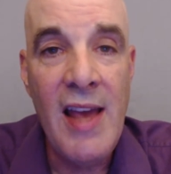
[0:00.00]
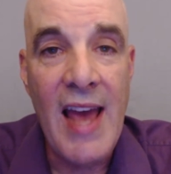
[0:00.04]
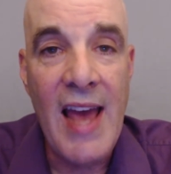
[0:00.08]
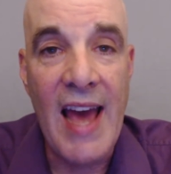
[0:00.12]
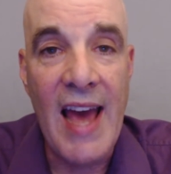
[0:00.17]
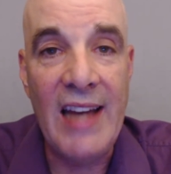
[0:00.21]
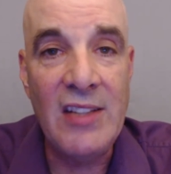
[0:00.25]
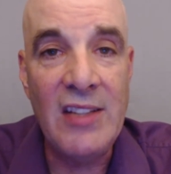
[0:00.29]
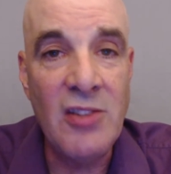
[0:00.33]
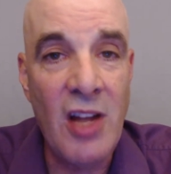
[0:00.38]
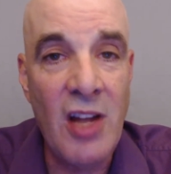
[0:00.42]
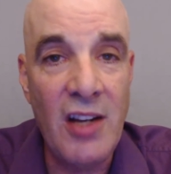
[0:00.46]
And
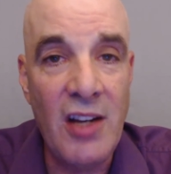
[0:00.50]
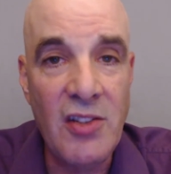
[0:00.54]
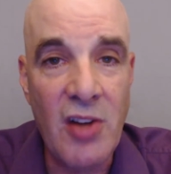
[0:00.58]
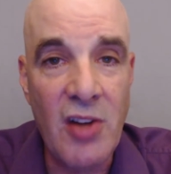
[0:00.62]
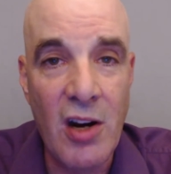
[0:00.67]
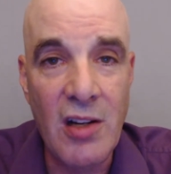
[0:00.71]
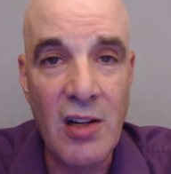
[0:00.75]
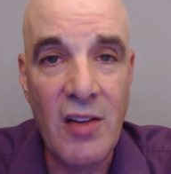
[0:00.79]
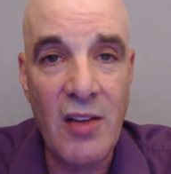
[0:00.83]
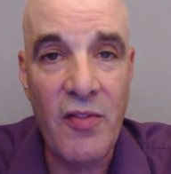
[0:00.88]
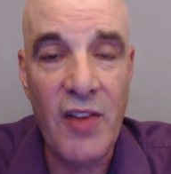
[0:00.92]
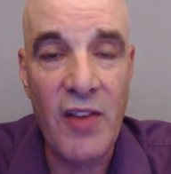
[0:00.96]
it's not as
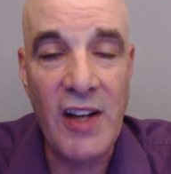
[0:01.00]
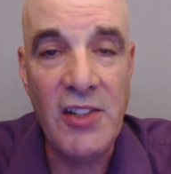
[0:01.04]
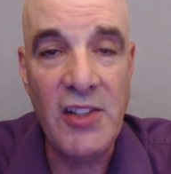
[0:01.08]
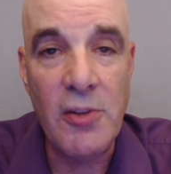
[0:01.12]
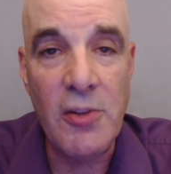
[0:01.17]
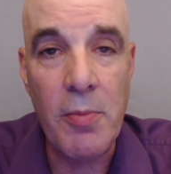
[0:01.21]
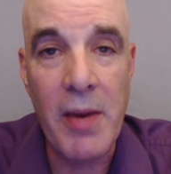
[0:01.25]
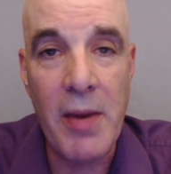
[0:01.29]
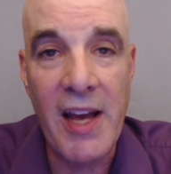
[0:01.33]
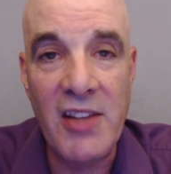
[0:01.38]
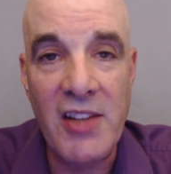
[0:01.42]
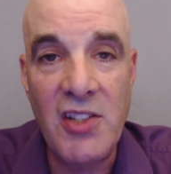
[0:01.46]
hard to find your
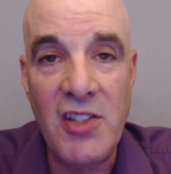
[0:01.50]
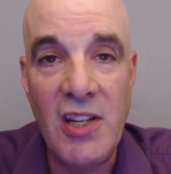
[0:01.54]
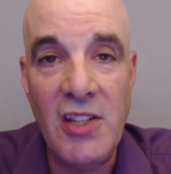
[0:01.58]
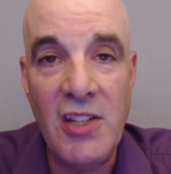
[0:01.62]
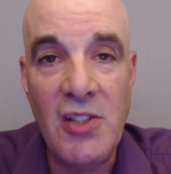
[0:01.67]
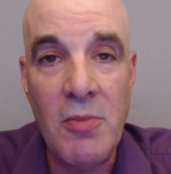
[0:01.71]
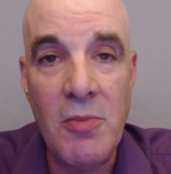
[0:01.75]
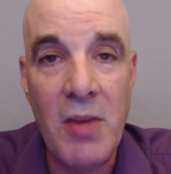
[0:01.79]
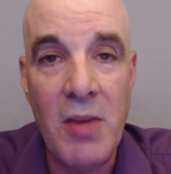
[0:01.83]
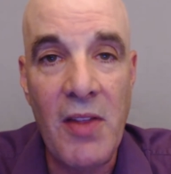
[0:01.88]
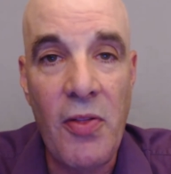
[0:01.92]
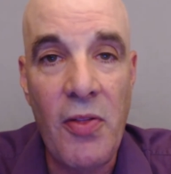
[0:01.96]
passion as
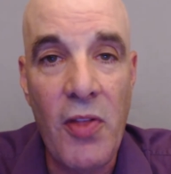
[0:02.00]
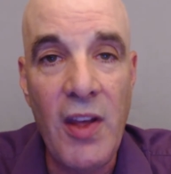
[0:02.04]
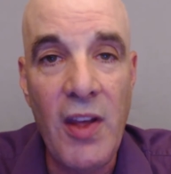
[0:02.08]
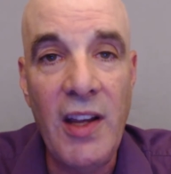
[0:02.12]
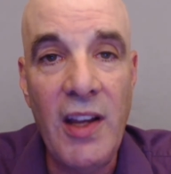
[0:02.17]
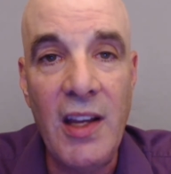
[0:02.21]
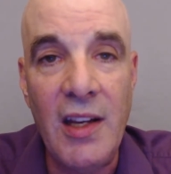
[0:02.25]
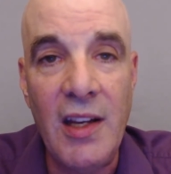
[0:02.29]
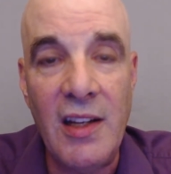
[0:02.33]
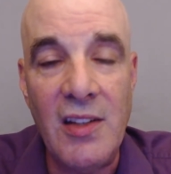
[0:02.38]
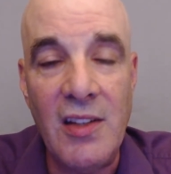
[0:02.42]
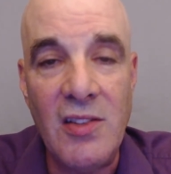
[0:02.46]
you might think
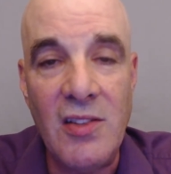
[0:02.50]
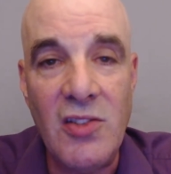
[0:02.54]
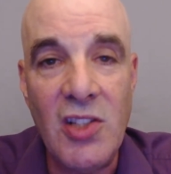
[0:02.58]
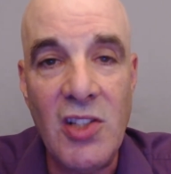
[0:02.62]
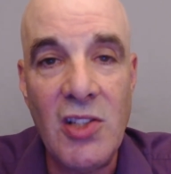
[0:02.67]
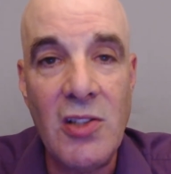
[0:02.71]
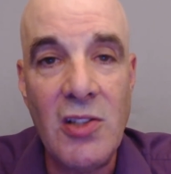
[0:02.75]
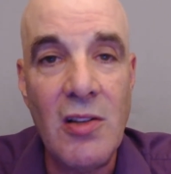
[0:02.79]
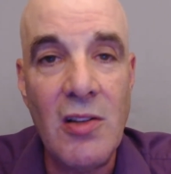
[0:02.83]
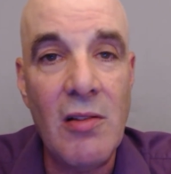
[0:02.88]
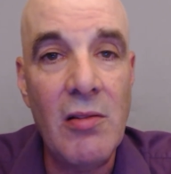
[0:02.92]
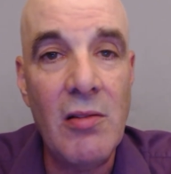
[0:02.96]
it is.
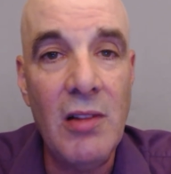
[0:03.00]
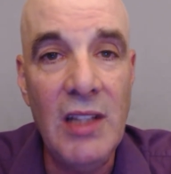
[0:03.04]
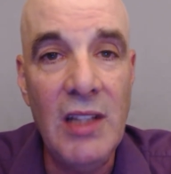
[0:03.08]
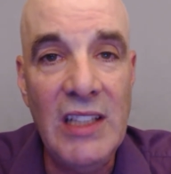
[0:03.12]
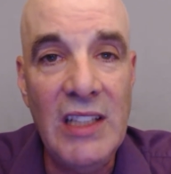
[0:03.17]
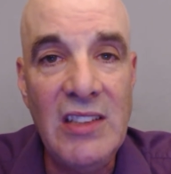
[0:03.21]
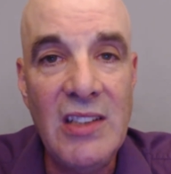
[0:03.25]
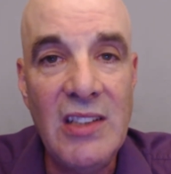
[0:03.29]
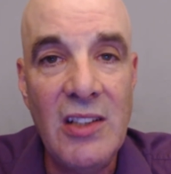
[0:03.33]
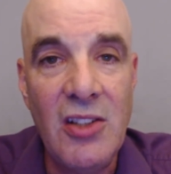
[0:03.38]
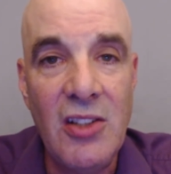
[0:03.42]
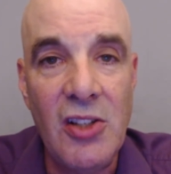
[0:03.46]
Just
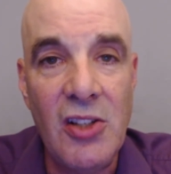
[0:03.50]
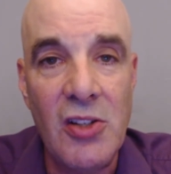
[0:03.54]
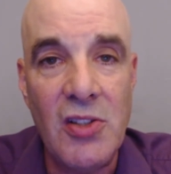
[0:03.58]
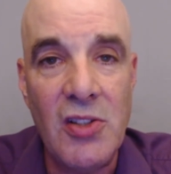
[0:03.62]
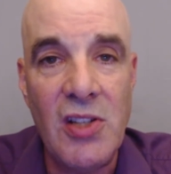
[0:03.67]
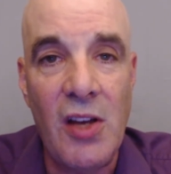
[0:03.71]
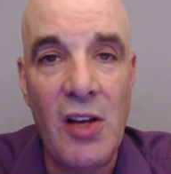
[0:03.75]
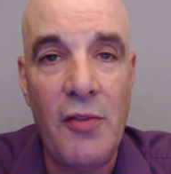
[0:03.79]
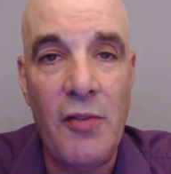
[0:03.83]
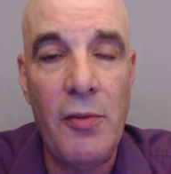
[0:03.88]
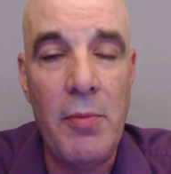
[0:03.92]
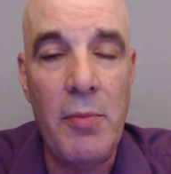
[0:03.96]
listen to
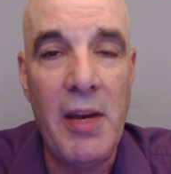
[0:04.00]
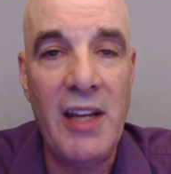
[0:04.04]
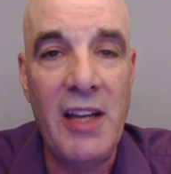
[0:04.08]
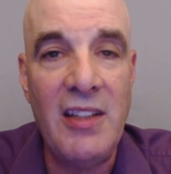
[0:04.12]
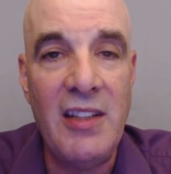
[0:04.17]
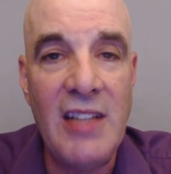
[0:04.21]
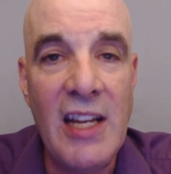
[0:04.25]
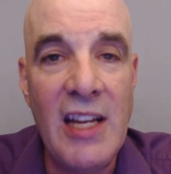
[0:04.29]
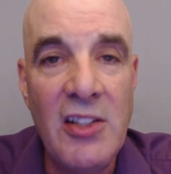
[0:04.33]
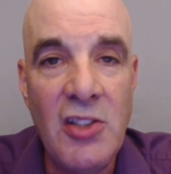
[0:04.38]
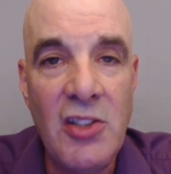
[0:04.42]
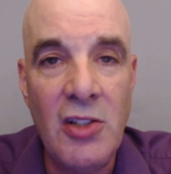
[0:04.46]
yourself and pay
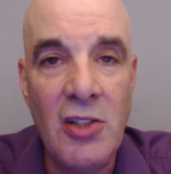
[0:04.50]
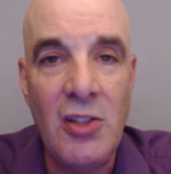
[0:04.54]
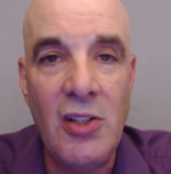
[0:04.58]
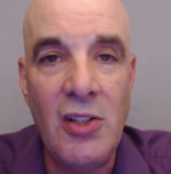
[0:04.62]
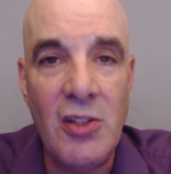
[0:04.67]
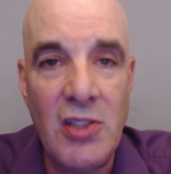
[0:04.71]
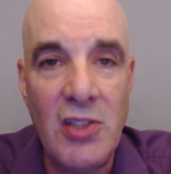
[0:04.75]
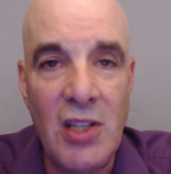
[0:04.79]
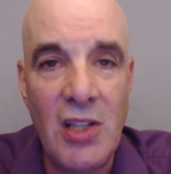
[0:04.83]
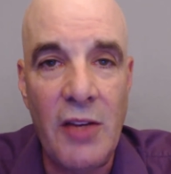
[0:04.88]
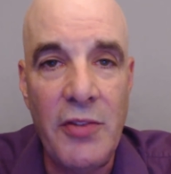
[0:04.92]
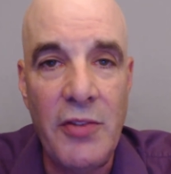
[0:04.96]
attention to
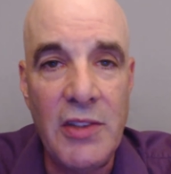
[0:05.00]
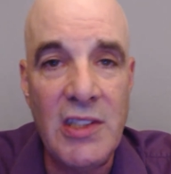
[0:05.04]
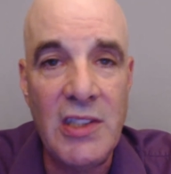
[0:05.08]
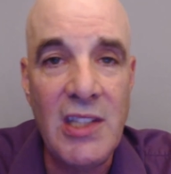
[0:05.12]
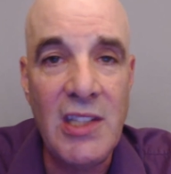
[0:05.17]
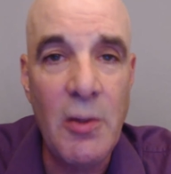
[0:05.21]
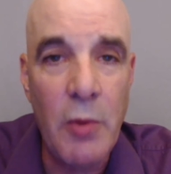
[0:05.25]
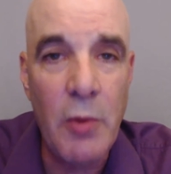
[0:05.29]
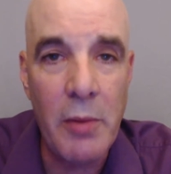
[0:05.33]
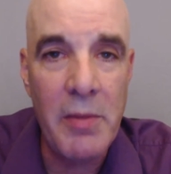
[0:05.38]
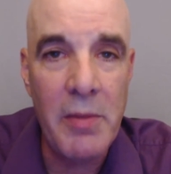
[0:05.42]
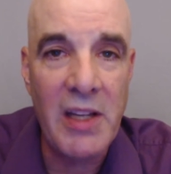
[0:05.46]
yourself and see
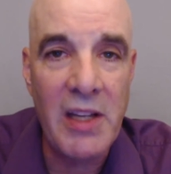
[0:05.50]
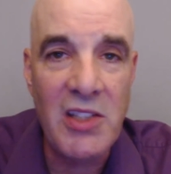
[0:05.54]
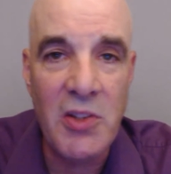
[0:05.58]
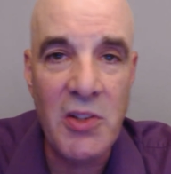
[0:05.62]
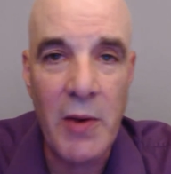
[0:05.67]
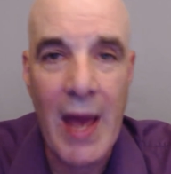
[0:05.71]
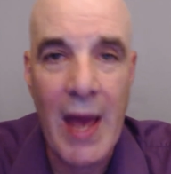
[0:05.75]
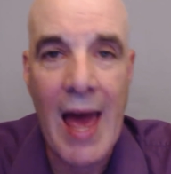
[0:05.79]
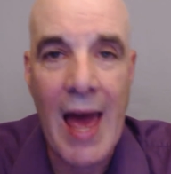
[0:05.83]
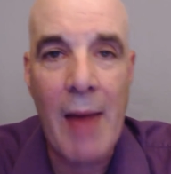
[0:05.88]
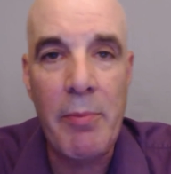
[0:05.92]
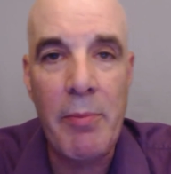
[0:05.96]
what makes you
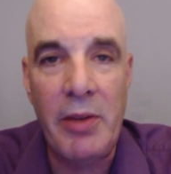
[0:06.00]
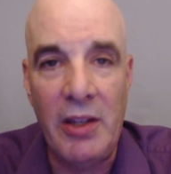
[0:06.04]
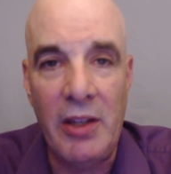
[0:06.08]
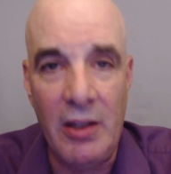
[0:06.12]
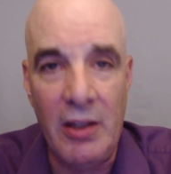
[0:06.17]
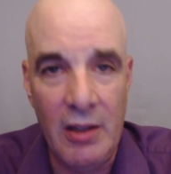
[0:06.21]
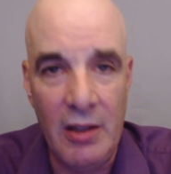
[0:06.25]
happy.